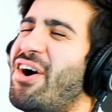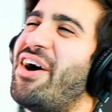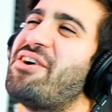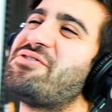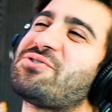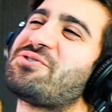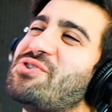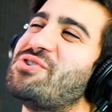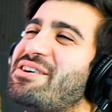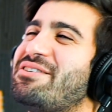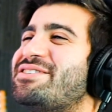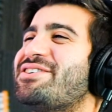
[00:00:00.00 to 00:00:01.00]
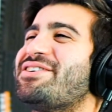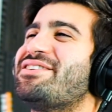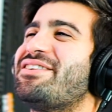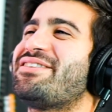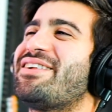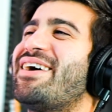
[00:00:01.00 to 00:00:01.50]
That was cool how he turns
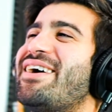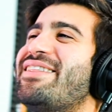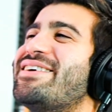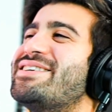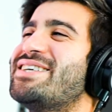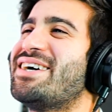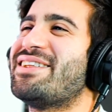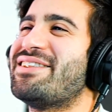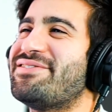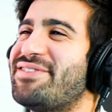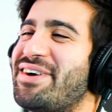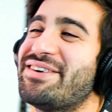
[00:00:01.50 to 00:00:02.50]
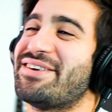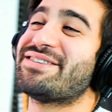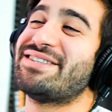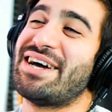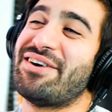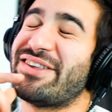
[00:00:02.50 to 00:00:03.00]
inside the shell of the feathers.
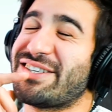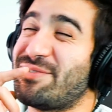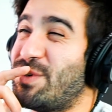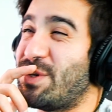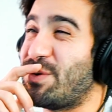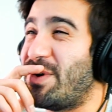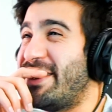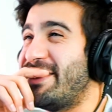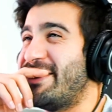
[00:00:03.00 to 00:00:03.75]
That was actually pretty wild.